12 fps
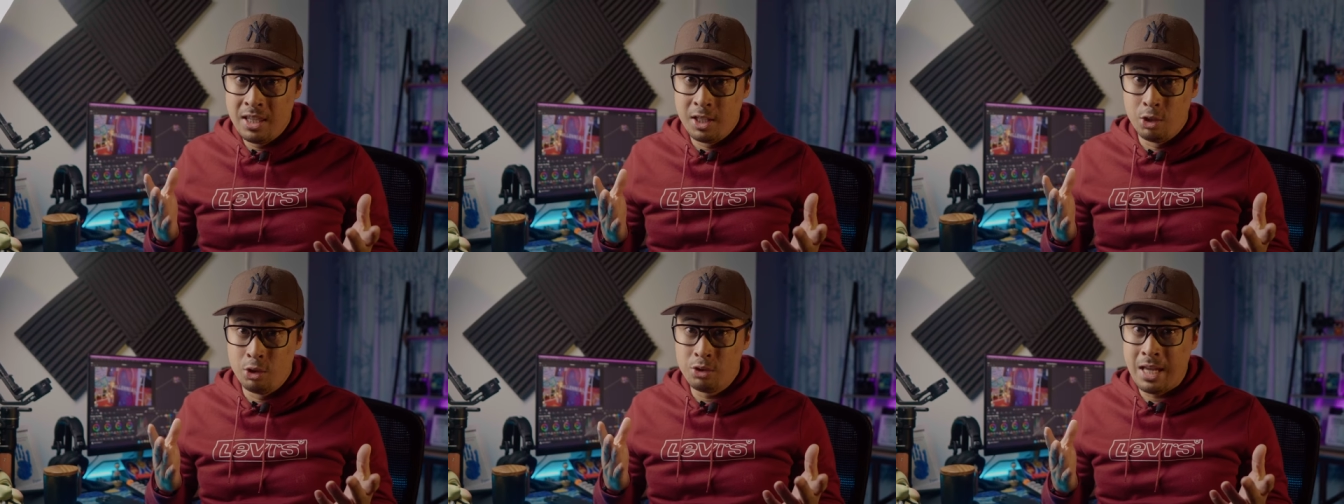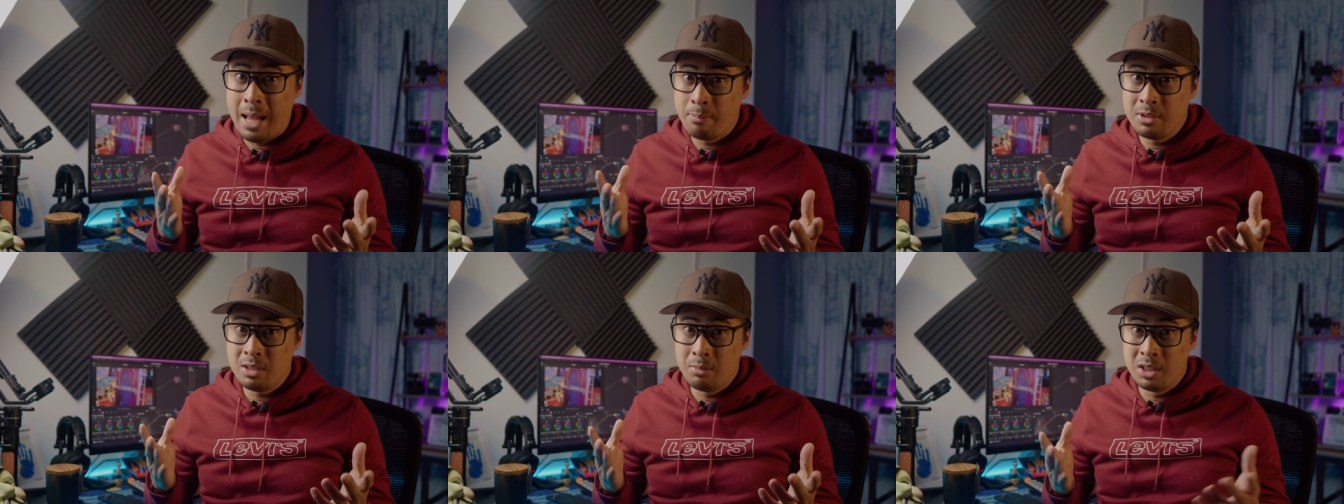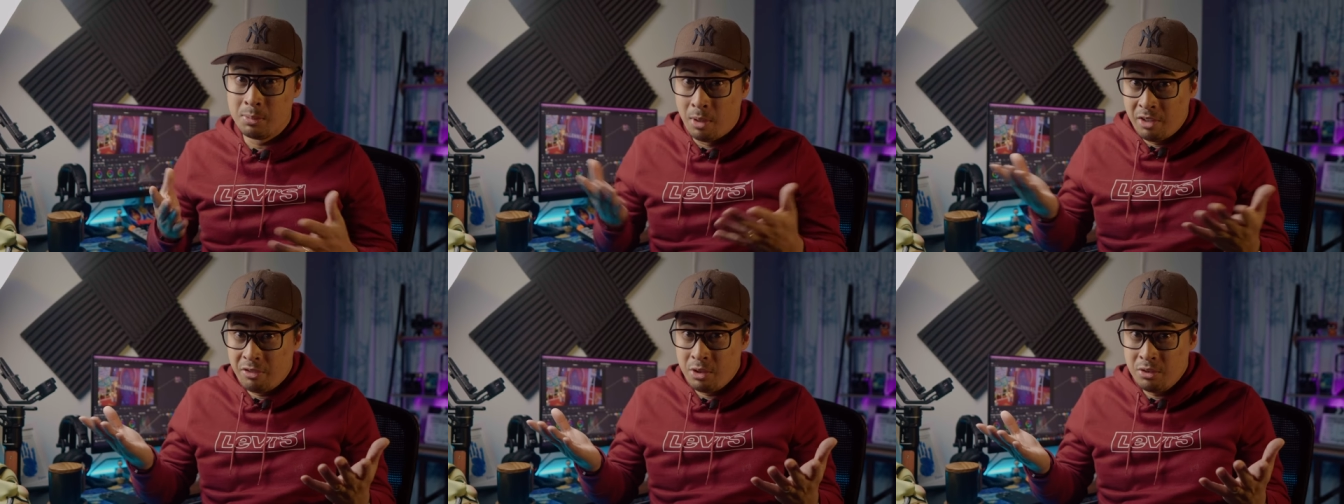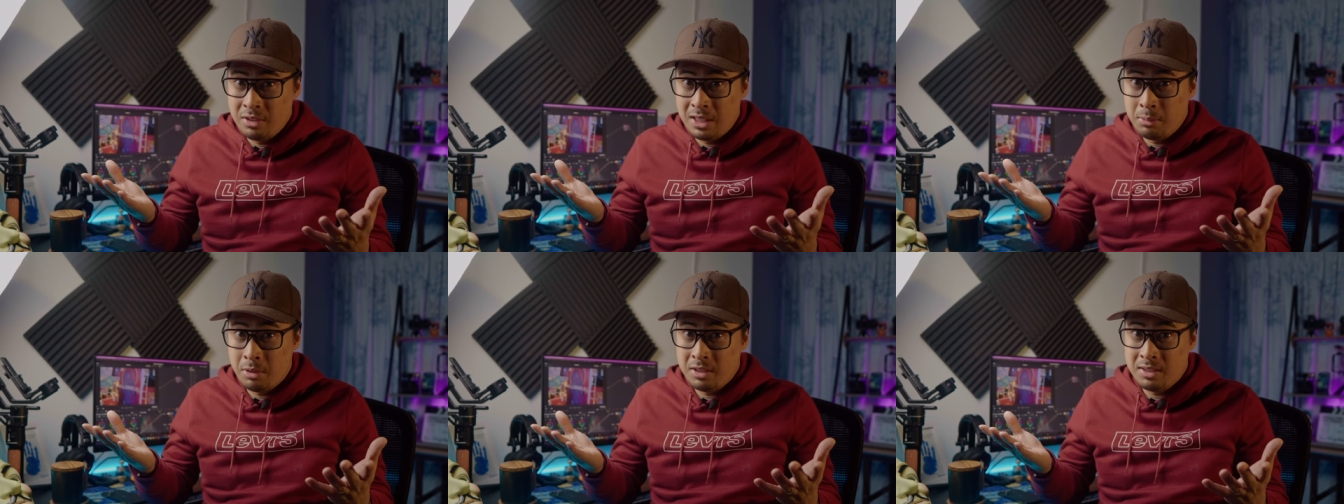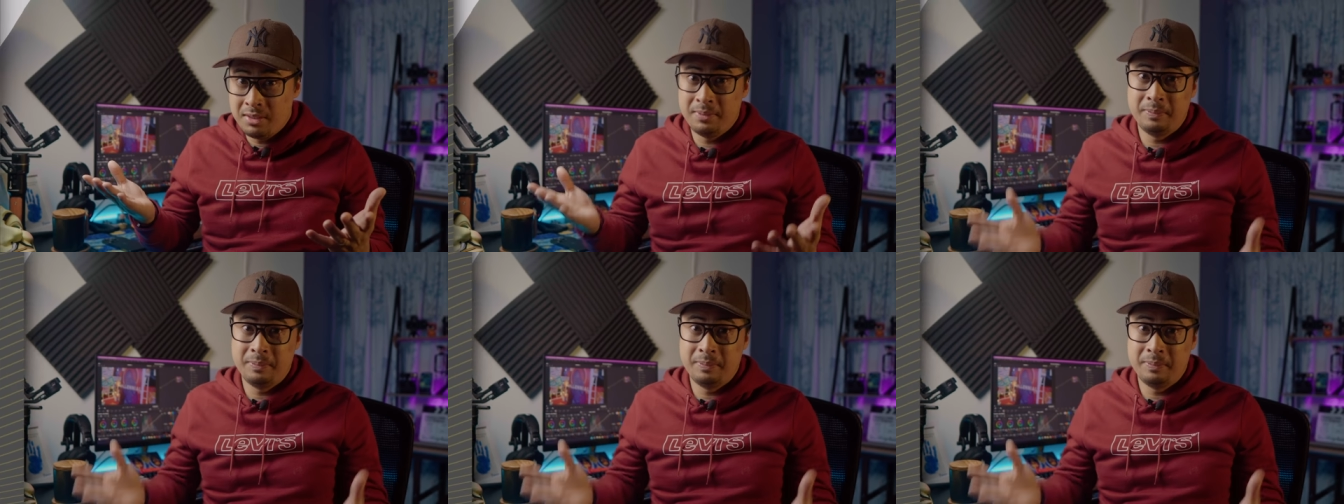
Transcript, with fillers: that also happens to be a smartphone, anybody?